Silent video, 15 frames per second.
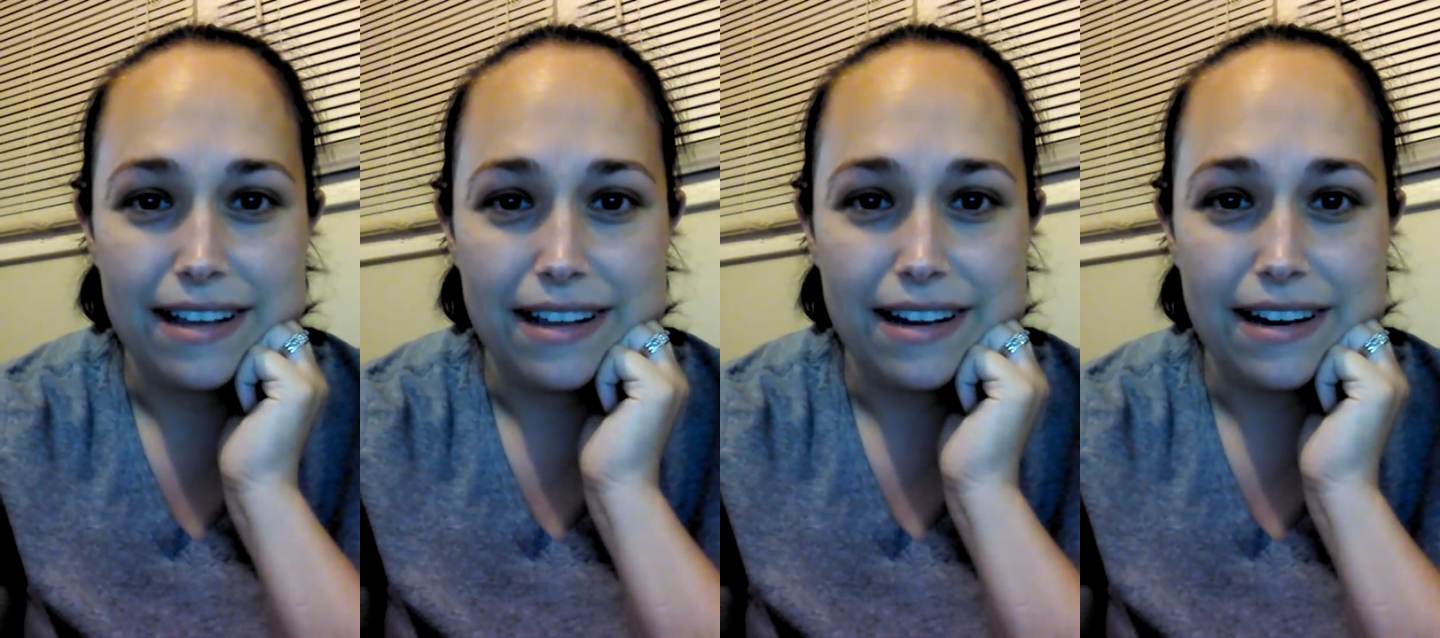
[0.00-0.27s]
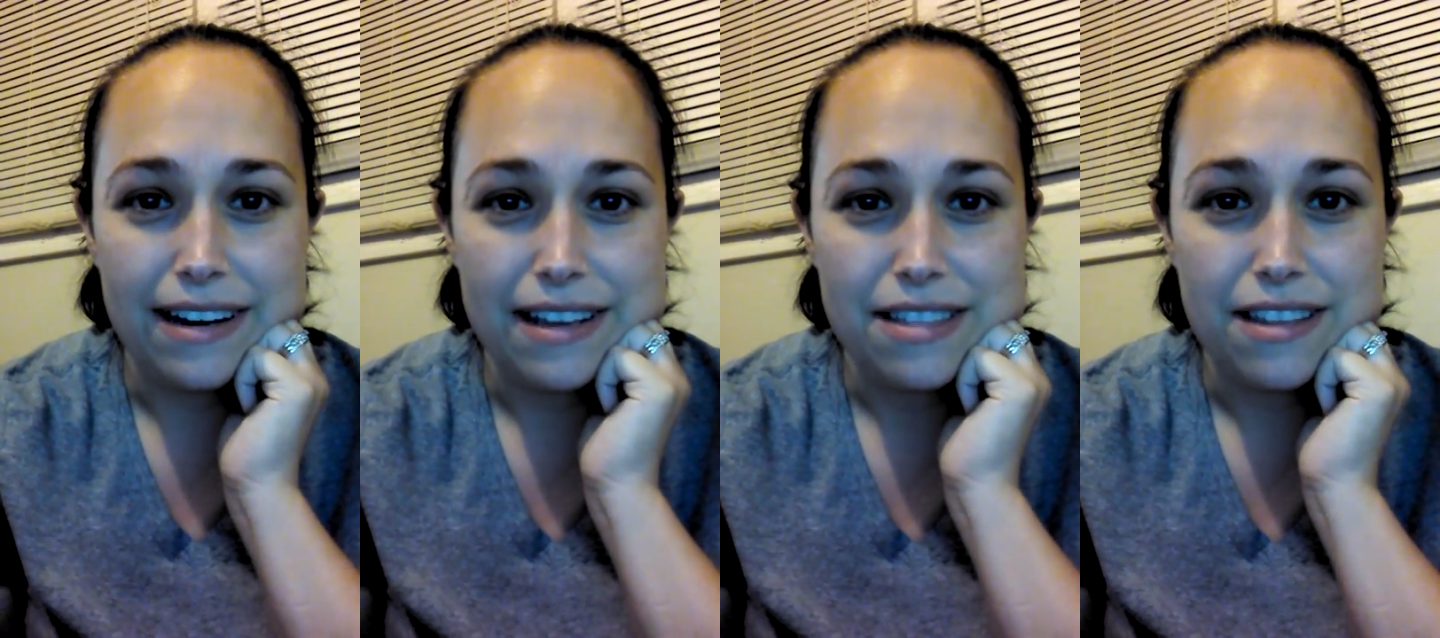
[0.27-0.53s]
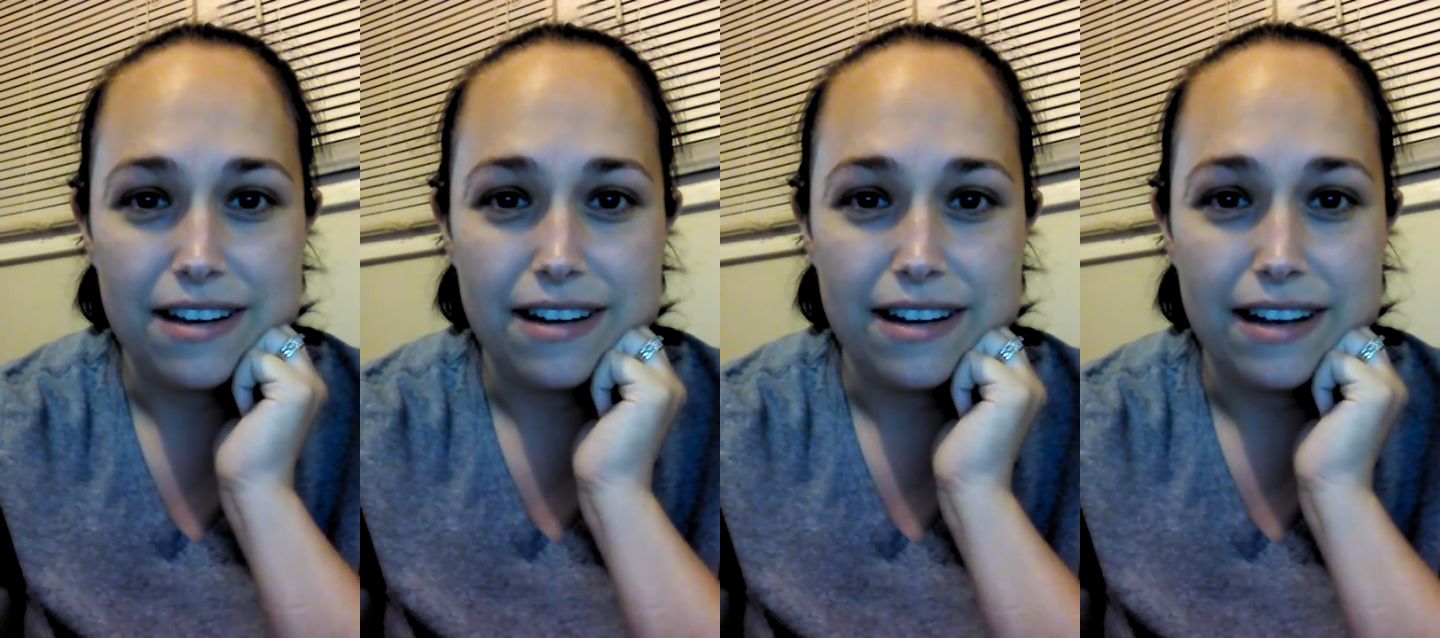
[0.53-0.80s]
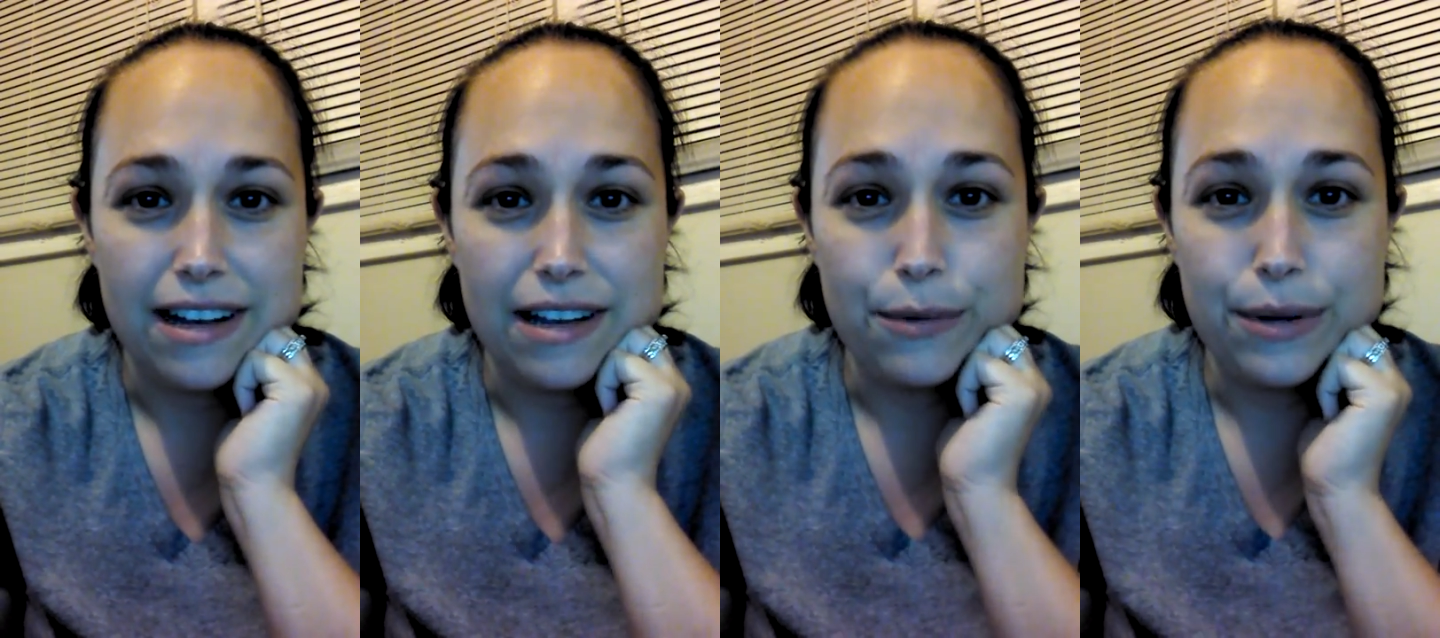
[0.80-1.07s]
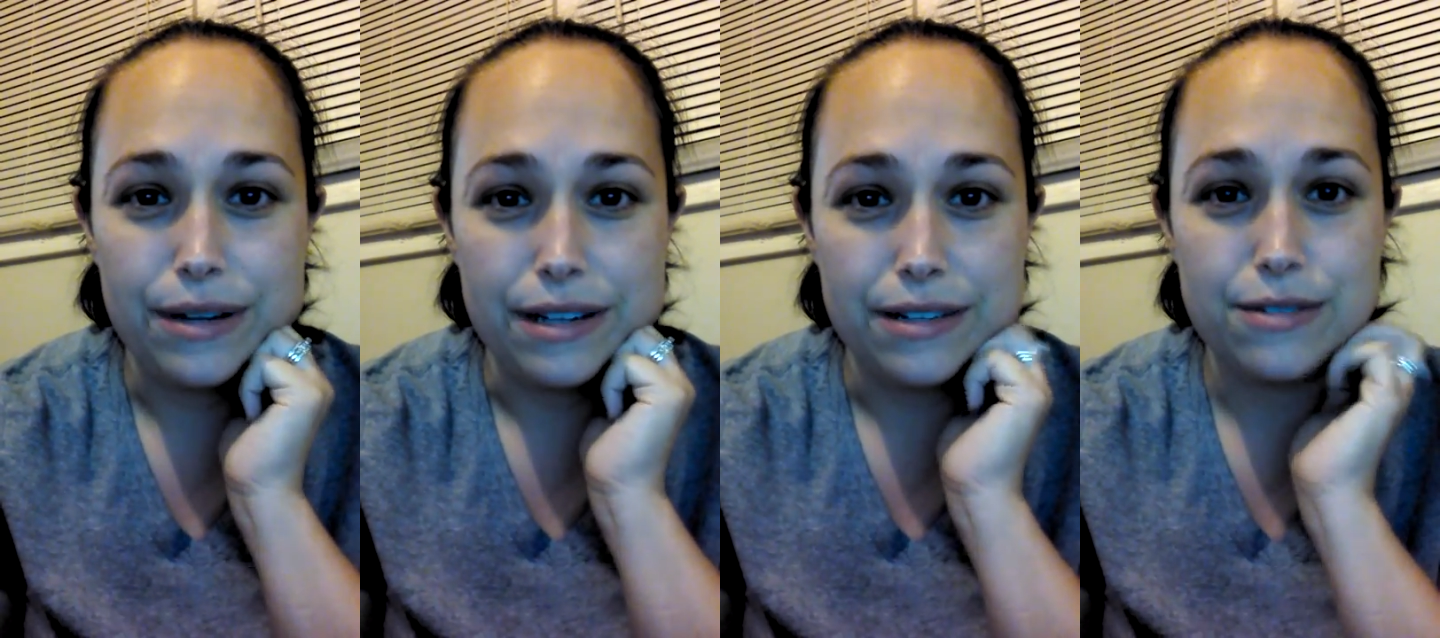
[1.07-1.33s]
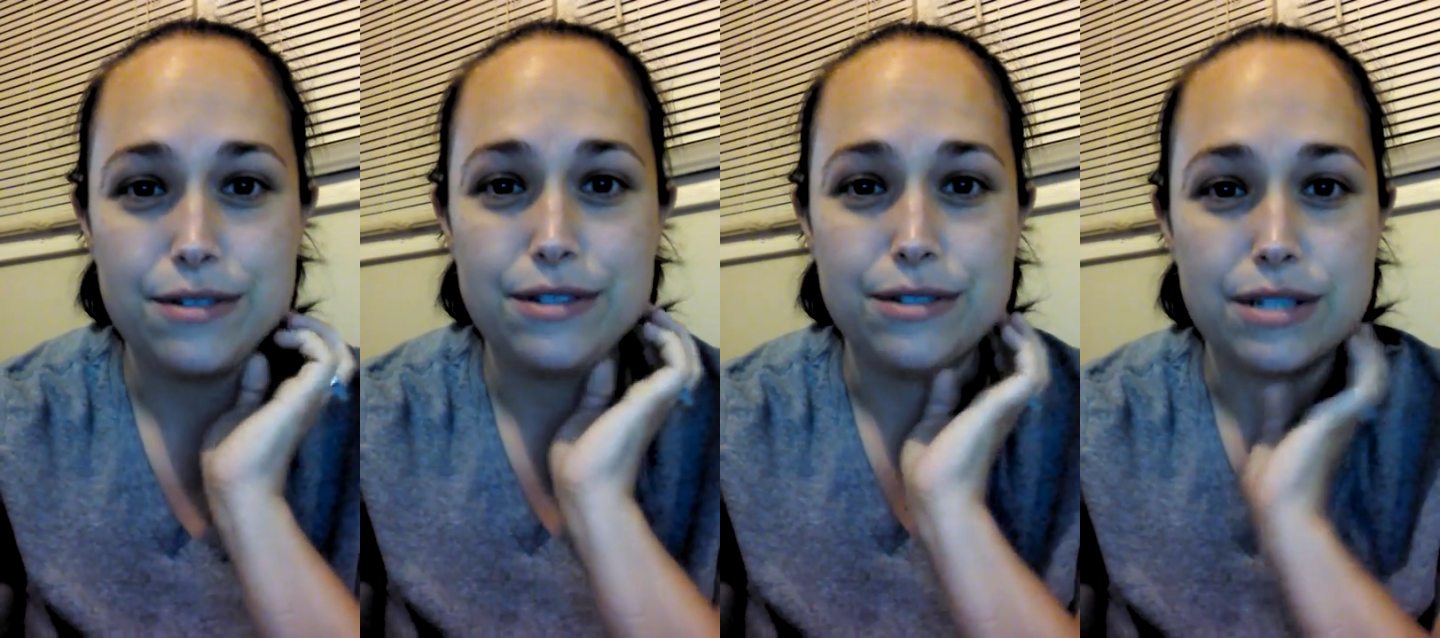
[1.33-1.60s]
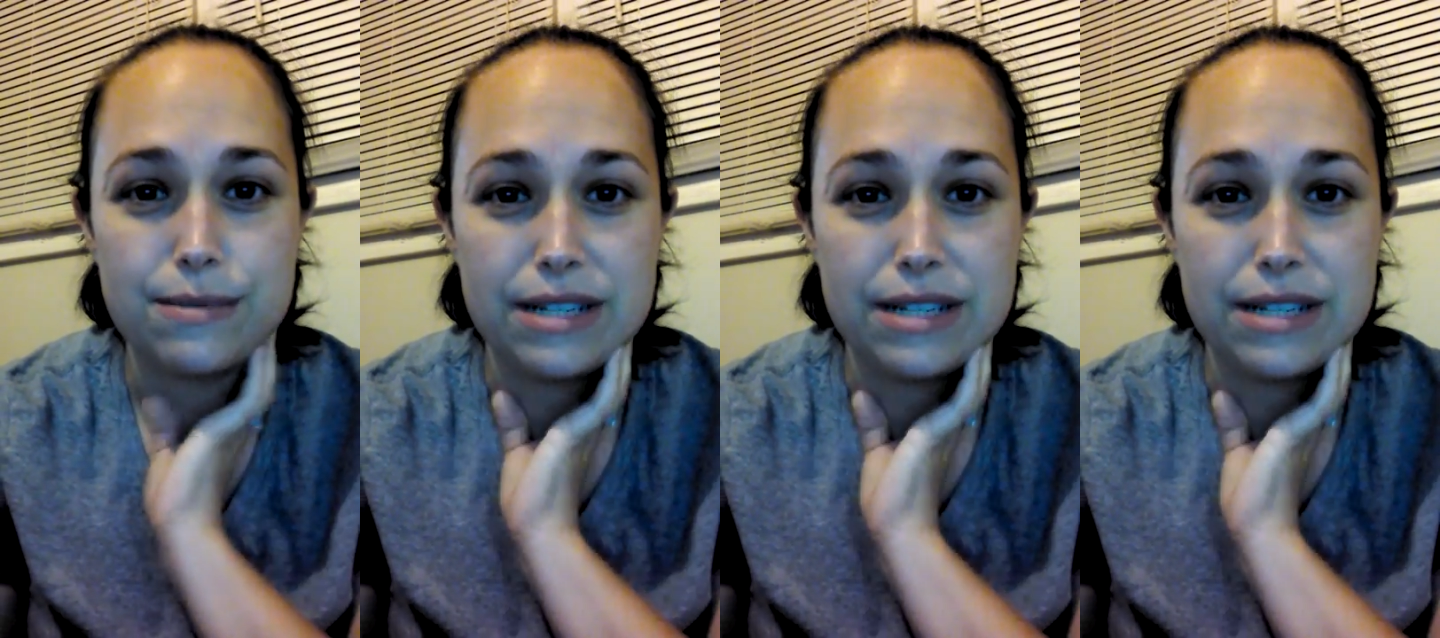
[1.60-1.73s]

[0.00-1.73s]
and I thought I would introduce